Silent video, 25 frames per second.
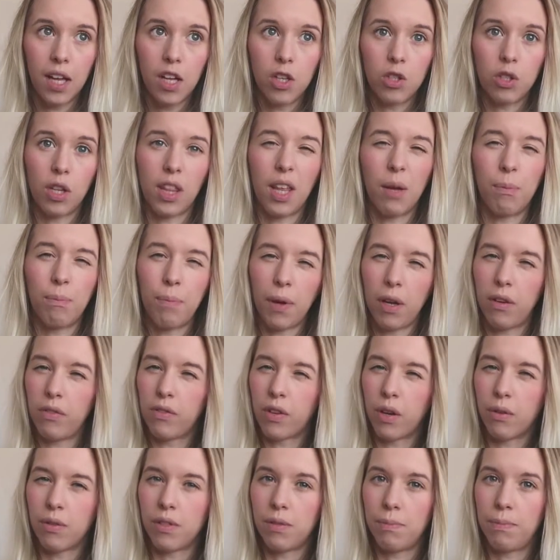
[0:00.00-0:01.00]
So they
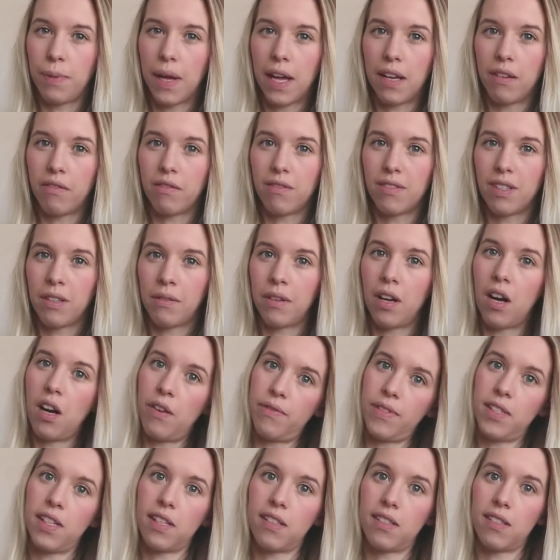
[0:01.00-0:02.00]
both go to bed around
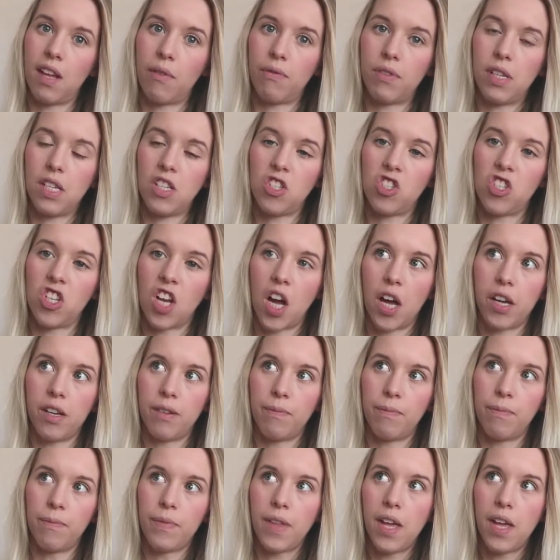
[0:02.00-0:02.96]
6:30, 7 each night.